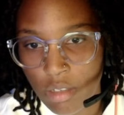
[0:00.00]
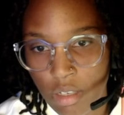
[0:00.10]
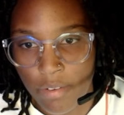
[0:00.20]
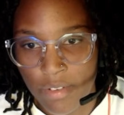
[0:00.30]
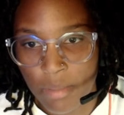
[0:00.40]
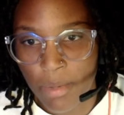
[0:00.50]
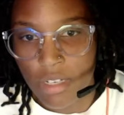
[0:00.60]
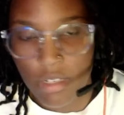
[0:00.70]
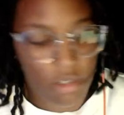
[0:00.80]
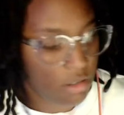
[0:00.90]

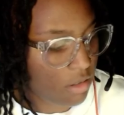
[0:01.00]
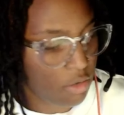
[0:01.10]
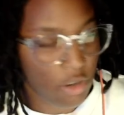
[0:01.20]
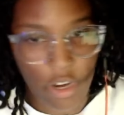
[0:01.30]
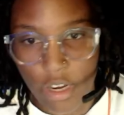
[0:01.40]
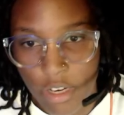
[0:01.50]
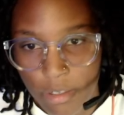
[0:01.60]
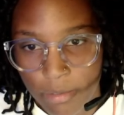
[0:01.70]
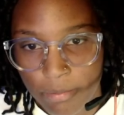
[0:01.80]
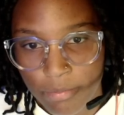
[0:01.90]
Space. Let's try again.
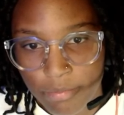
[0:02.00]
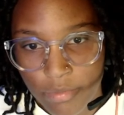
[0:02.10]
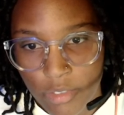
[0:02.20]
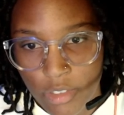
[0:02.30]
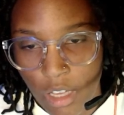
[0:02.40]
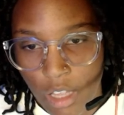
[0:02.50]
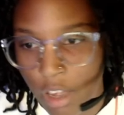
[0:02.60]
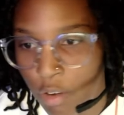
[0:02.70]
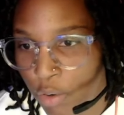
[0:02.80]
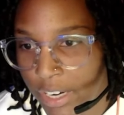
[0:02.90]

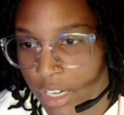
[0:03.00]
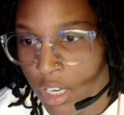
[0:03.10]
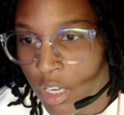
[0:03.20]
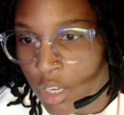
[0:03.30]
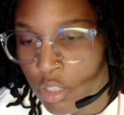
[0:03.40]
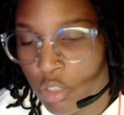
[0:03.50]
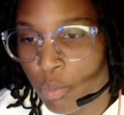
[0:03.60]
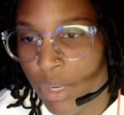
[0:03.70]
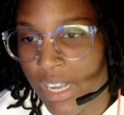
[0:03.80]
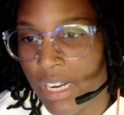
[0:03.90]
Alright. So
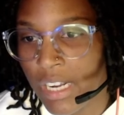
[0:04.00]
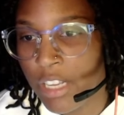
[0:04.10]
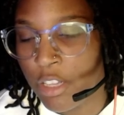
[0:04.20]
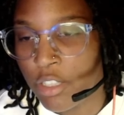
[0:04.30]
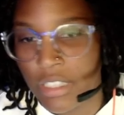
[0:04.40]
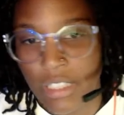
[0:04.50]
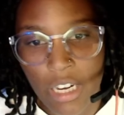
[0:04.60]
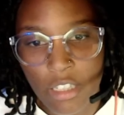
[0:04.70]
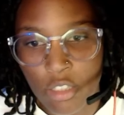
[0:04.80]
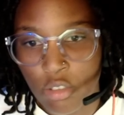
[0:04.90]
we can either
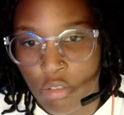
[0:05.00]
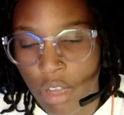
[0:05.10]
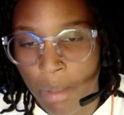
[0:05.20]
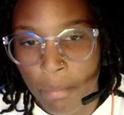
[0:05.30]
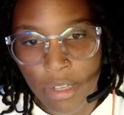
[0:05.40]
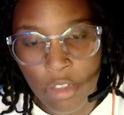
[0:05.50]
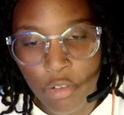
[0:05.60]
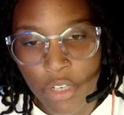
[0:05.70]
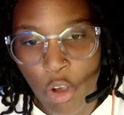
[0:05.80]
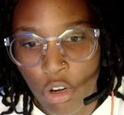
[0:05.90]
decide to do
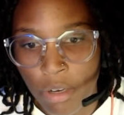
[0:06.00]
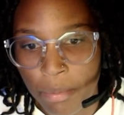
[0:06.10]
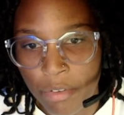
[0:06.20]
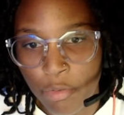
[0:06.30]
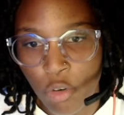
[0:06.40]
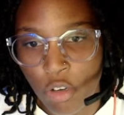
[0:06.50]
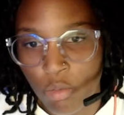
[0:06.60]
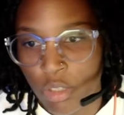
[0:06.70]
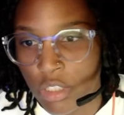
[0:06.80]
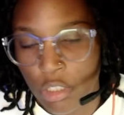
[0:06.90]
MP3 or MP4.
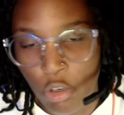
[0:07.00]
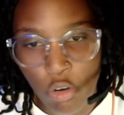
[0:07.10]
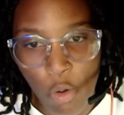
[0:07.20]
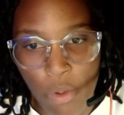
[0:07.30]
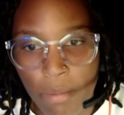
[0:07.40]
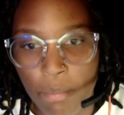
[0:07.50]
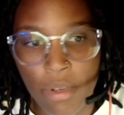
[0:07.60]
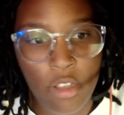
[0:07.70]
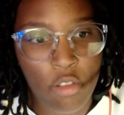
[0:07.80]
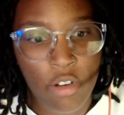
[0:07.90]
We just gonna go with
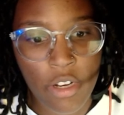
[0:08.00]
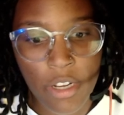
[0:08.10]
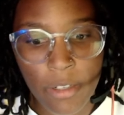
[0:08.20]
MP3.